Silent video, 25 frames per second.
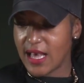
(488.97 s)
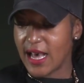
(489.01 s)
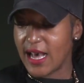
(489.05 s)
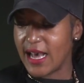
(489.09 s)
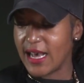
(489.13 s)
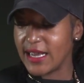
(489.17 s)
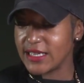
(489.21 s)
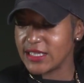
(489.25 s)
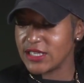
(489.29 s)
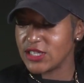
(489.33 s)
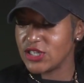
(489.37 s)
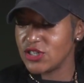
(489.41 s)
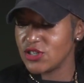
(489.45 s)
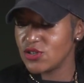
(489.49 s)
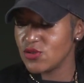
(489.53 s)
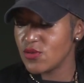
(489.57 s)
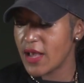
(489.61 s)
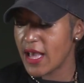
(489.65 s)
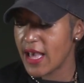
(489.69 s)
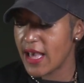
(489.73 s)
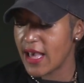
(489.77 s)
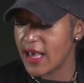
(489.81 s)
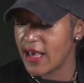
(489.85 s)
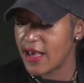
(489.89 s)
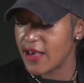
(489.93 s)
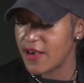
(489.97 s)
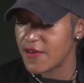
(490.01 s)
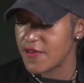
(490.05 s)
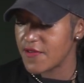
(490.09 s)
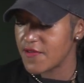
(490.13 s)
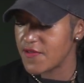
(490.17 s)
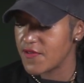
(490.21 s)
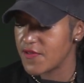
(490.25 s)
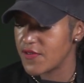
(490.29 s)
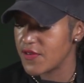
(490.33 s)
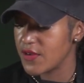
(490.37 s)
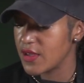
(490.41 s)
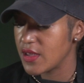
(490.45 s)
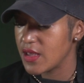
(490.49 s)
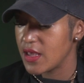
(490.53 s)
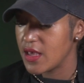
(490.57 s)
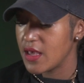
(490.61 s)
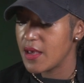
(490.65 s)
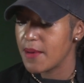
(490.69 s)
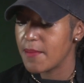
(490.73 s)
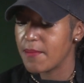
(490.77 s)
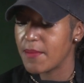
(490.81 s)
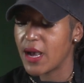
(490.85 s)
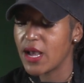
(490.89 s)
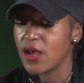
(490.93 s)
I do have
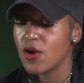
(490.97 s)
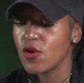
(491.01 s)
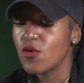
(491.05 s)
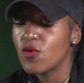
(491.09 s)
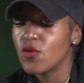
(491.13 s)
my